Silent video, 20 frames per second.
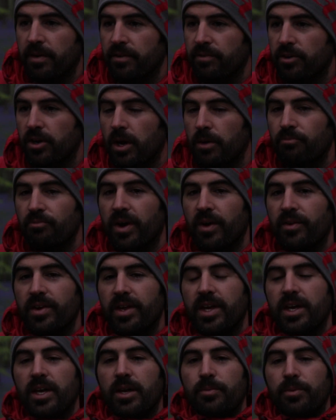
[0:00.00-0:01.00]
I've come around
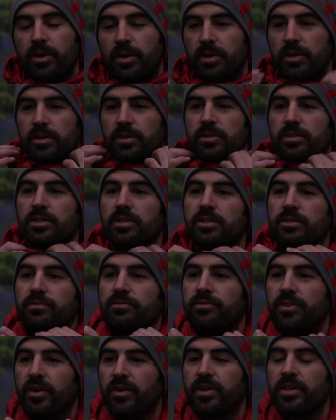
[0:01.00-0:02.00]
here because it's
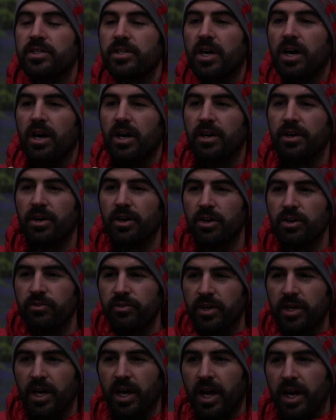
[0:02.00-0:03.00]
very dark and
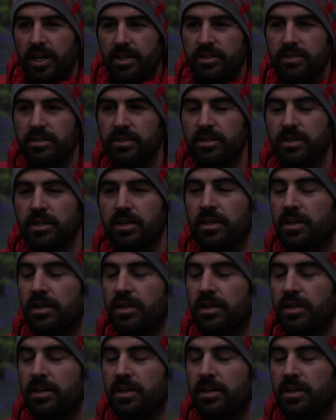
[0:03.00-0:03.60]
overcast.